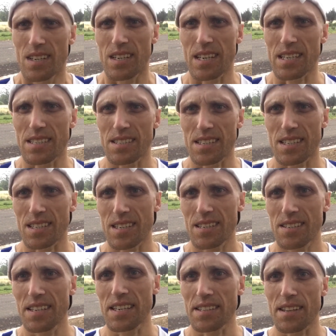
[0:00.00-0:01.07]
And
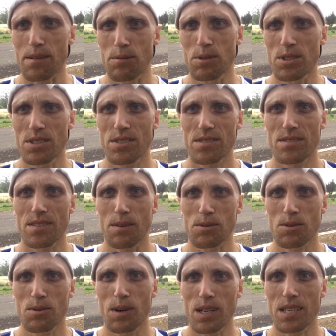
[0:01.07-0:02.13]
yeah, that was
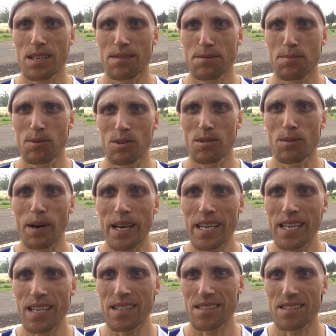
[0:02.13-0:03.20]
quite comfortable the
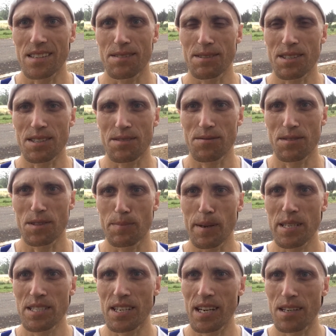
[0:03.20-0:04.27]
way out with the
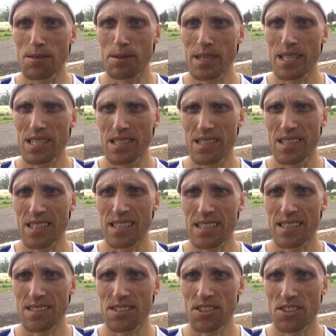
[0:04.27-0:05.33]
big
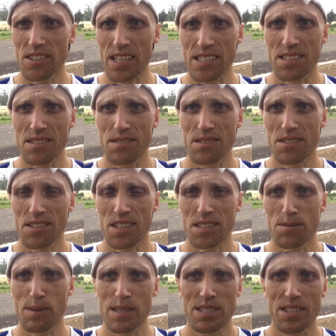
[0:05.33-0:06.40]
tailwind. Just stuck to
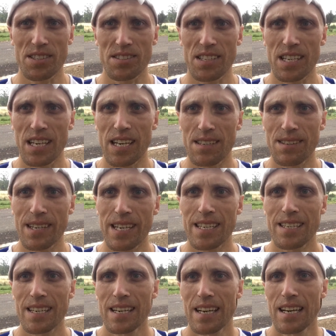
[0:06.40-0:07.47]
160 heart
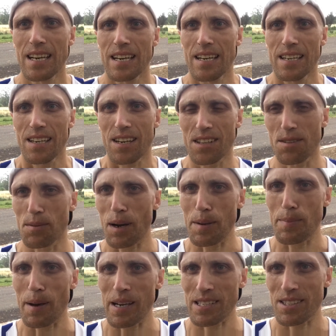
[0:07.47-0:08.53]
rate. On the way
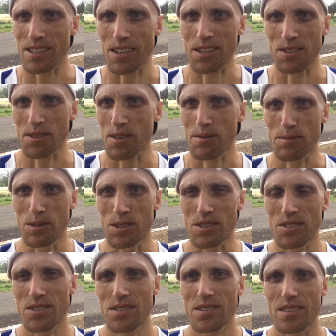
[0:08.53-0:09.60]
back though, it
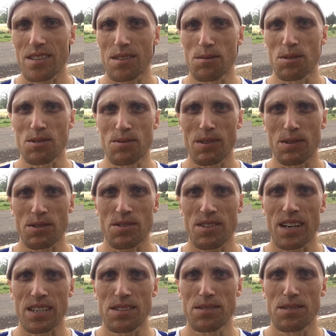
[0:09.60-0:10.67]
was real
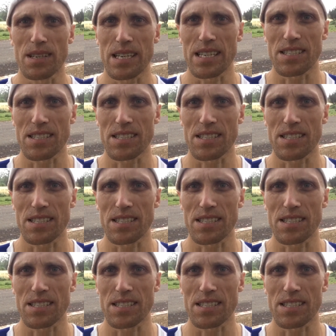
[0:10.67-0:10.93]
struggle.